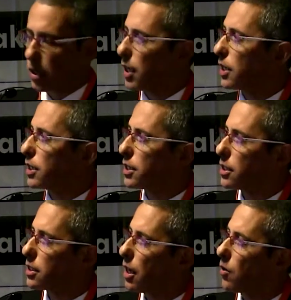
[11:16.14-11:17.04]
And this
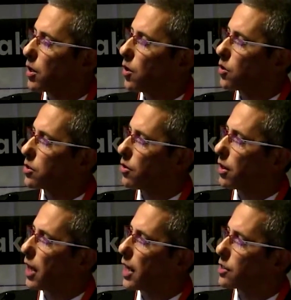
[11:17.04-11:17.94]
is how it looks on
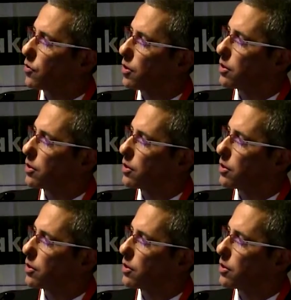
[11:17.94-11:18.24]
the x-ray.